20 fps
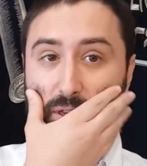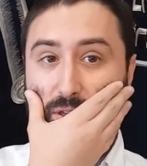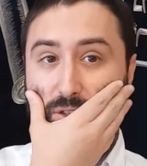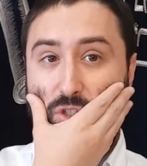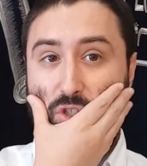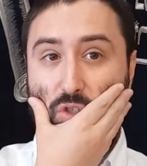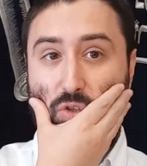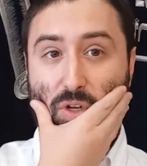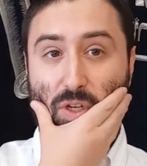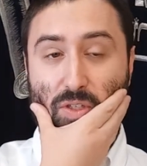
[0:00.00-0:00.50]

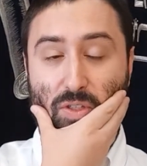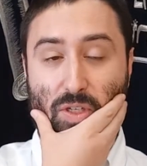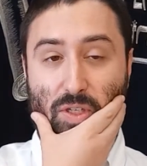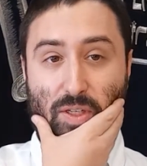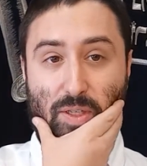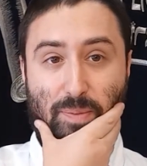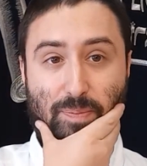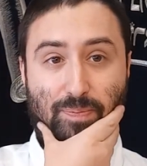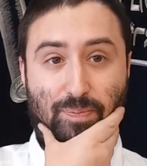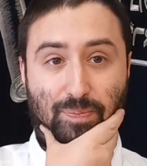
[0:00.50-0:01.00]
strings on
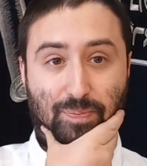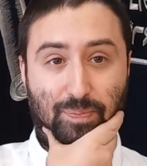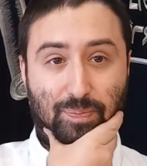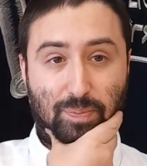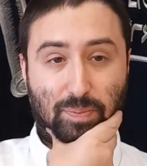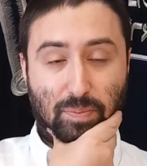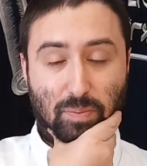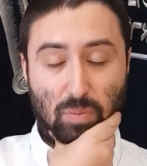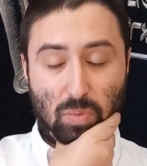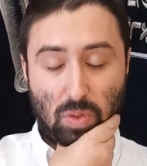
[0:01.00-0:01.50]
them,
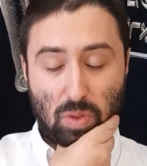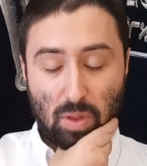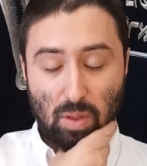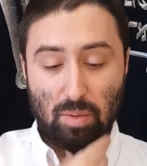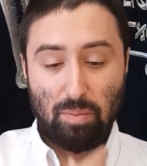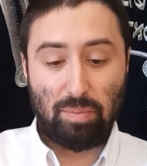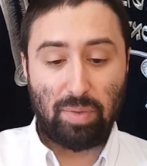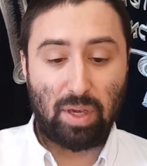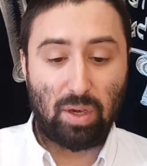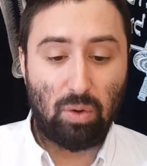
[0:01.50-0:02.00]

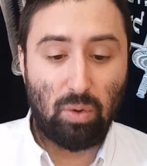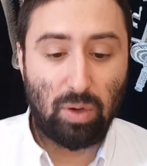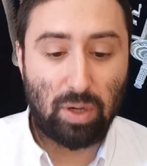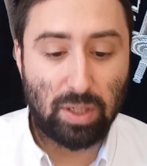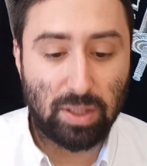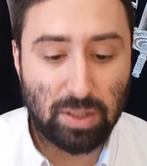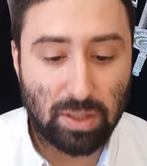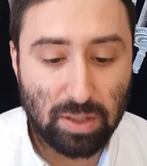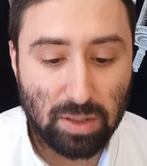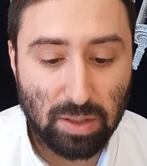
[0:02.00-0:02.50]

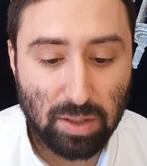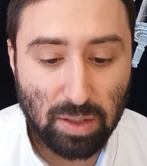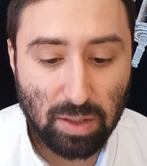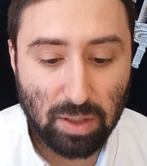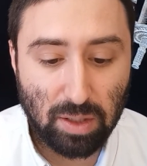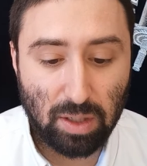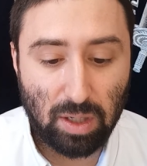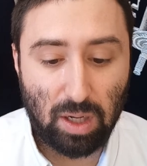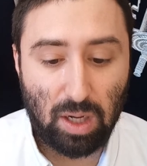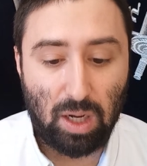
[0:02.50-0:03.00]
because
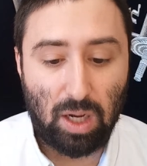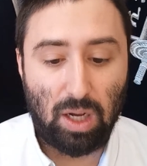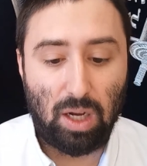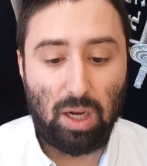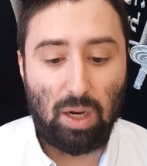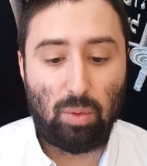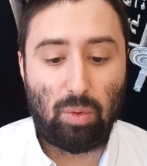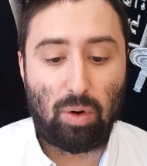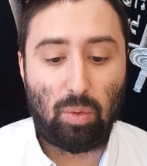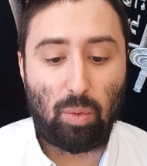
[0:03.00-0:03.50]

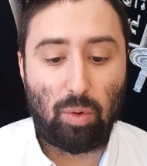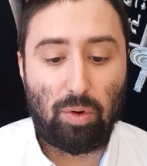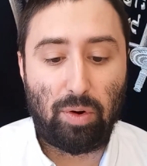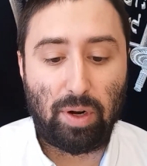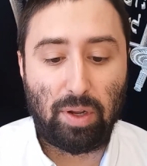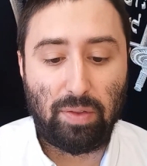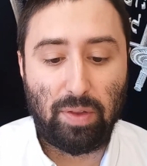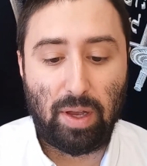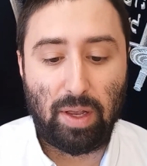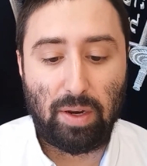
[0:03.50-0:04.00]
we're
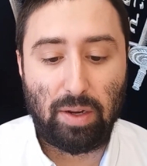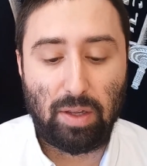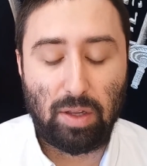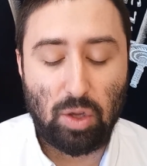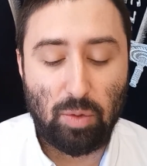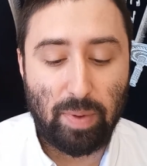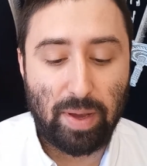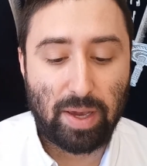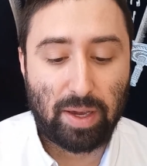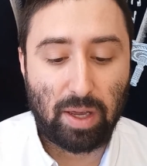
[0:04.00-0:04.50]
worried that you
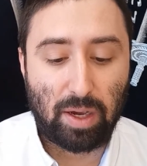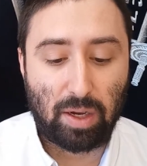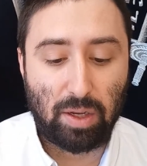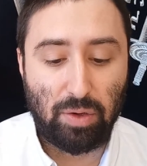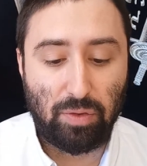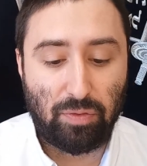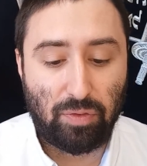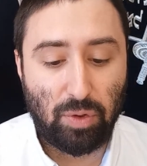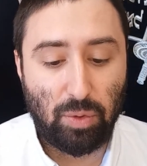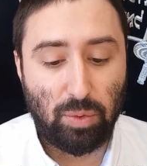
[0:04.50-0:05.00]
might get
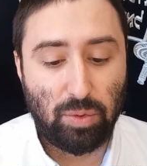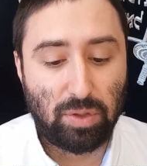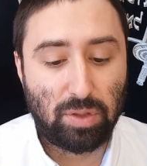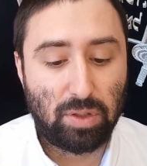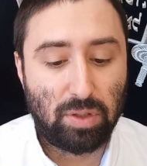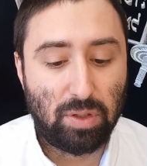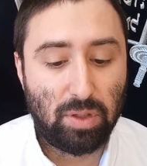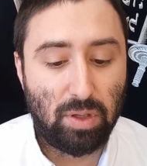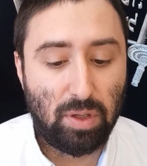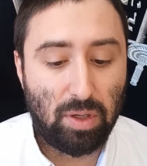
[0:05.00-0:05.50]

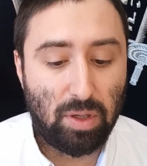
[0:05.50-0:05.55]
confused